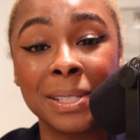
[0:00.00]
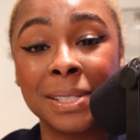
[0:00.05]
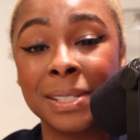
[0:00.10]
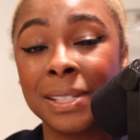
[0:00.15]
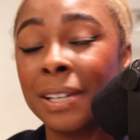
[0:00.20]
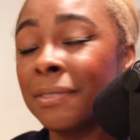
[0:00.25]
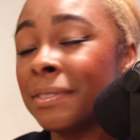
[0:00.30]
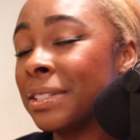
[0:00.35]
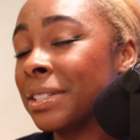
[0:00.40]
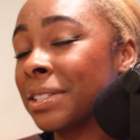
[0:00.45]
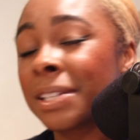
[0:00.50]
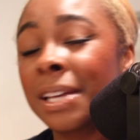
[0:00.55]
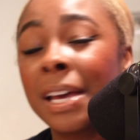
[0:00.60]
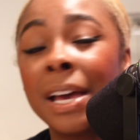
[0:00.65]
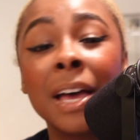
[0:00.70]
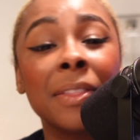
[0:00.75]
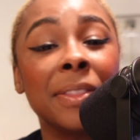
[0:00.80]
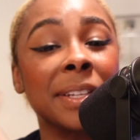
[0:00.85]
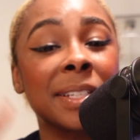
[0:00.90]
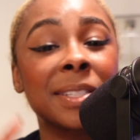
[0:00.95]
Stuff just,
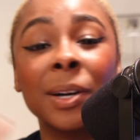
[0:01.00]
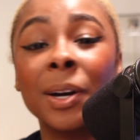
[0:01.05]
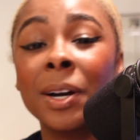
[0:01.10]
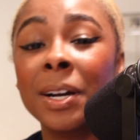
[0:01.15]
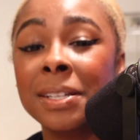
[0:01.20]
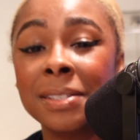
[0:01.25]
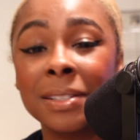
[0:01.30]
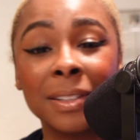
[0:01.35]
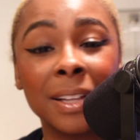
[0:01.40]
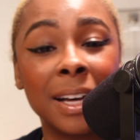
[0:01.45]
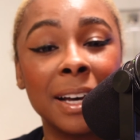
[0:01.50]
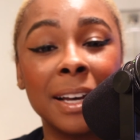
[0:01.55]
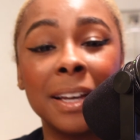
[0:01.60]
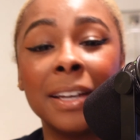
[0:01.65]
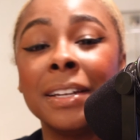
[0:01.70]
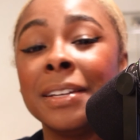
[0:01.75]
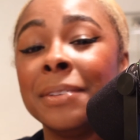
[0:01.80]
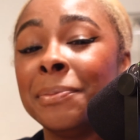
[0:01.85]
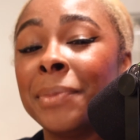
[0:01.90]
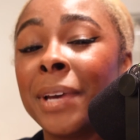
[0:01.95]
the stars
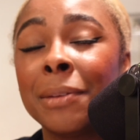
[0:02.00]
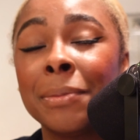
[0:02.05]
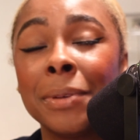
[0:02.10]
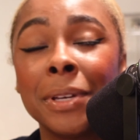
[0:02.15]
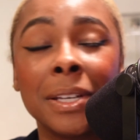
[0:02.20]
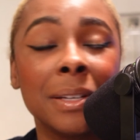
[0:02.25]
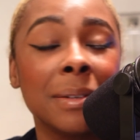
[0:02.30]
aligned, and baby,